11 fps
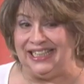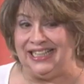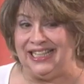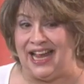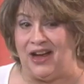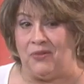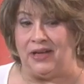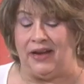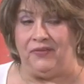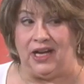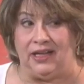now
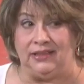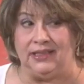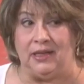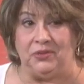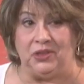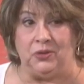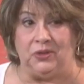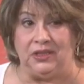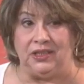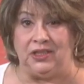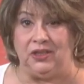I've got some
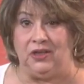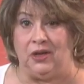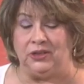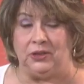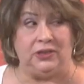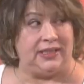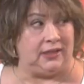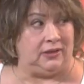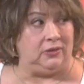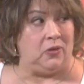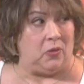schools to go to
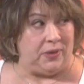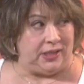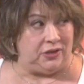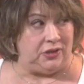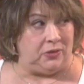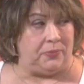still go into,